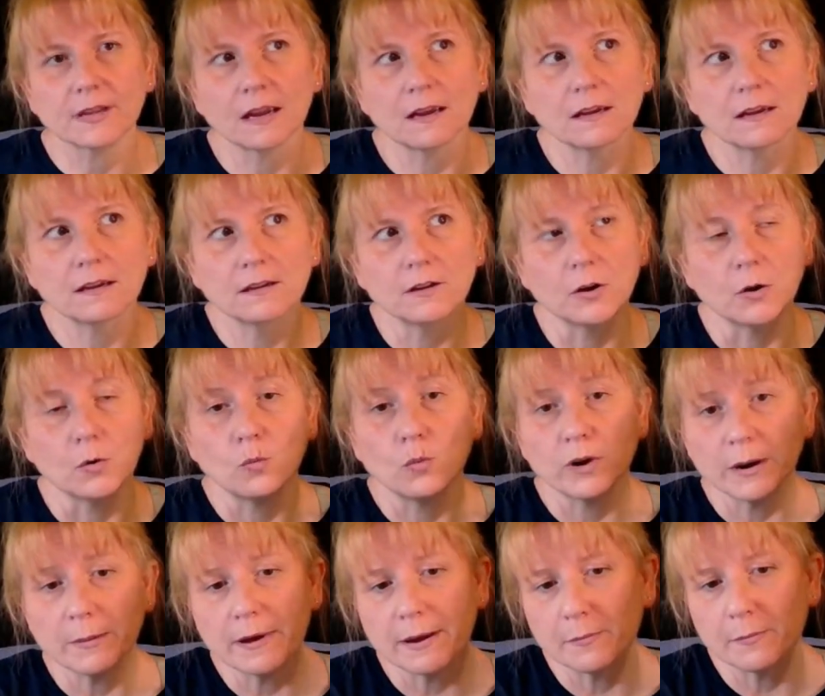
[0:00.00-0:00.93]
you know,
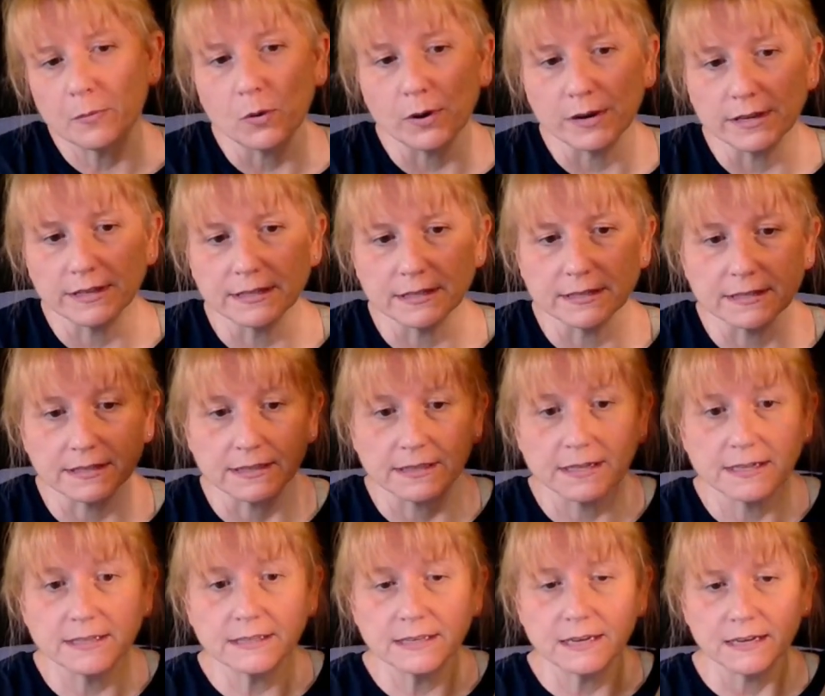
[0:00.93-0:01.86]
one of my points is that
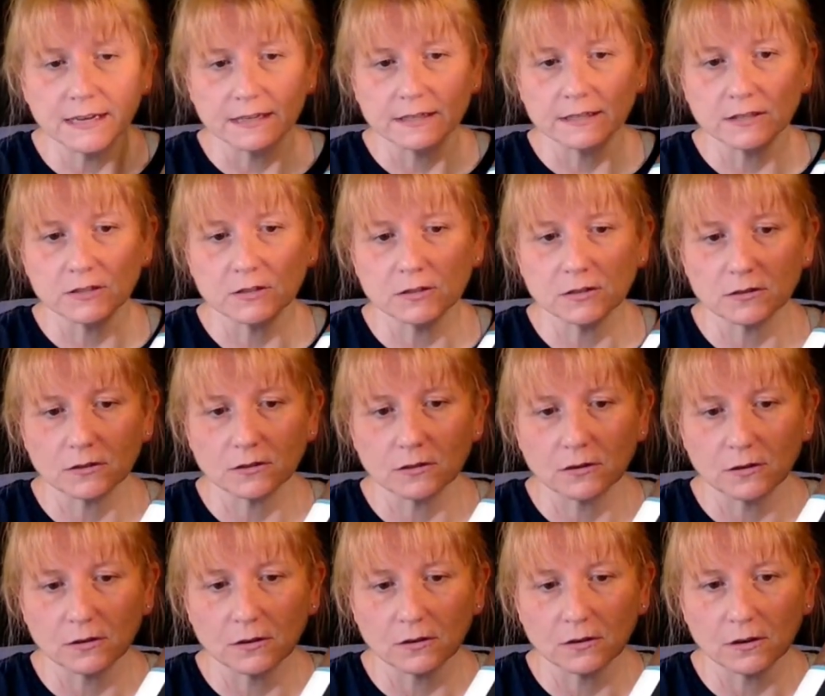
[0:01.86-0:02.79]
these kits,
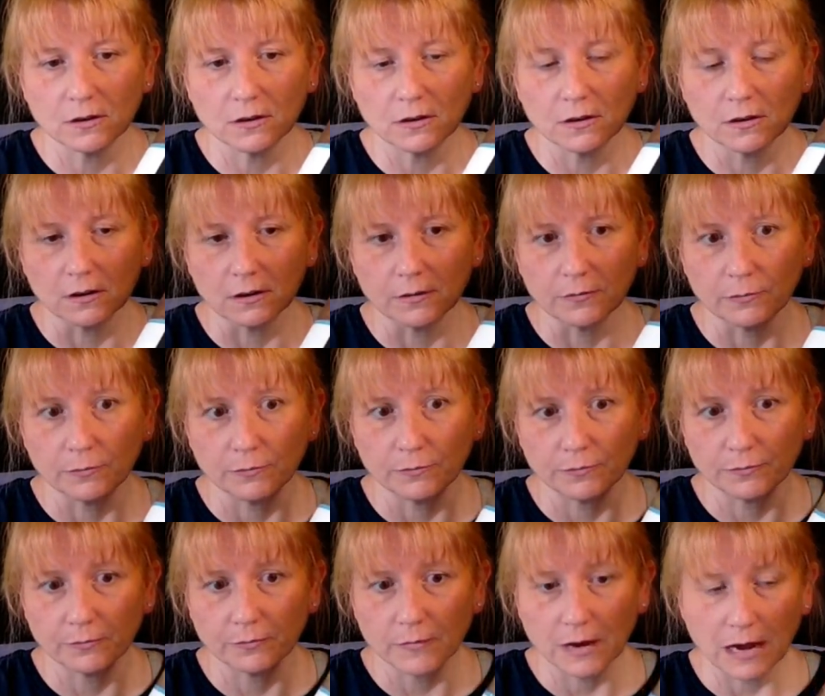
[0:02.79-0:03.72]

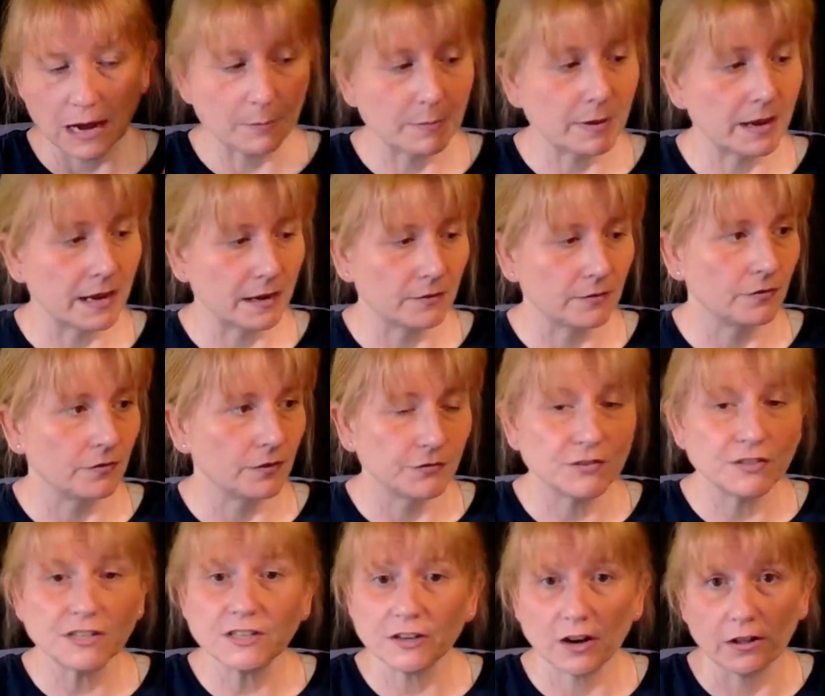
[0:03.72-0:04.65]
I paid
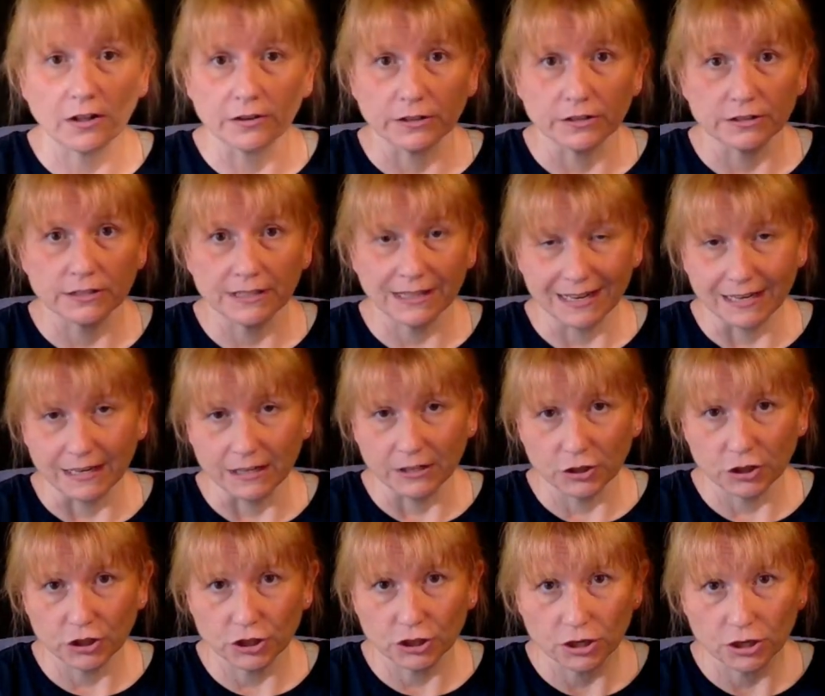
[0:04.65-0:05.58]
$50
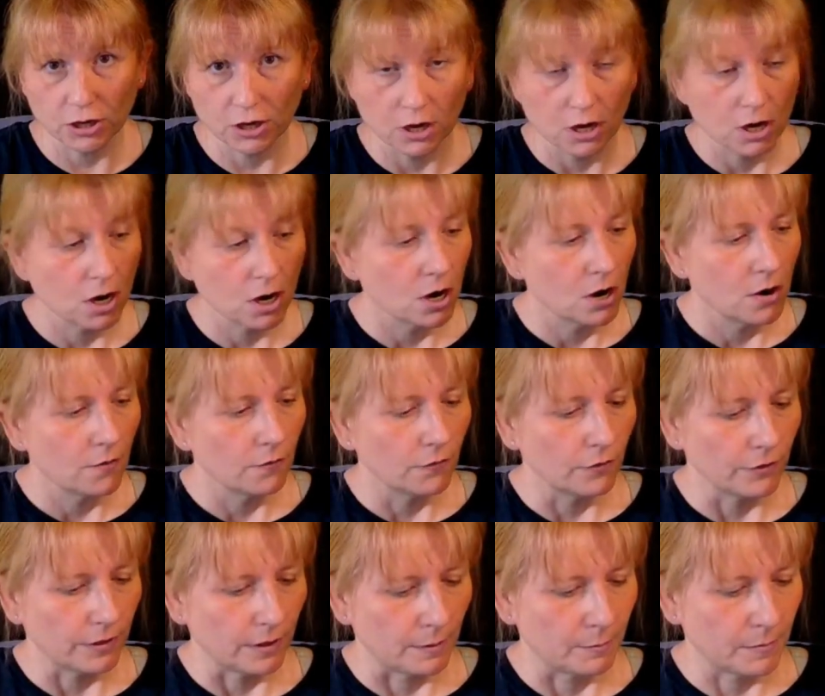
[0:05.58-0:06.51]
each for
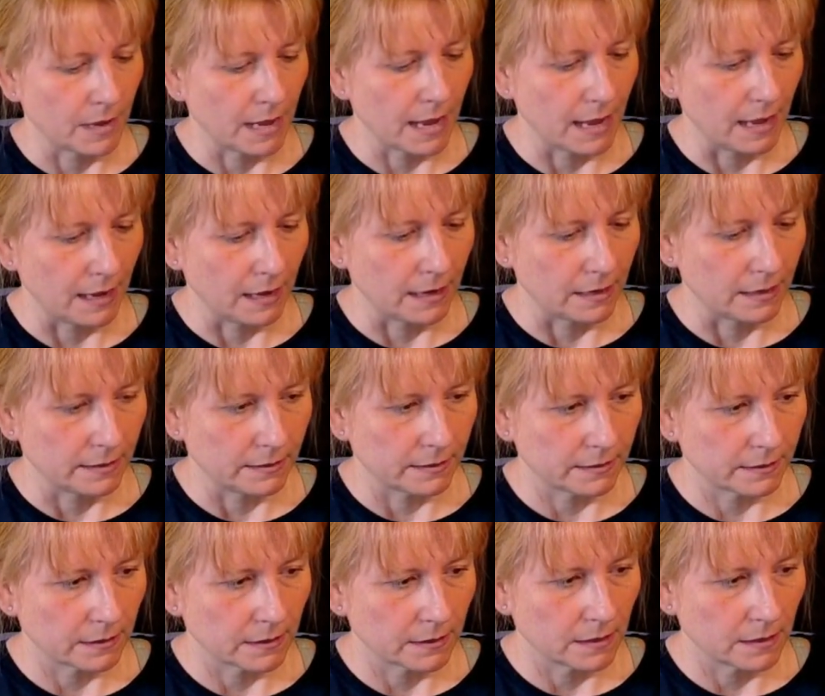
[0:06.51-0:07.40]
them. And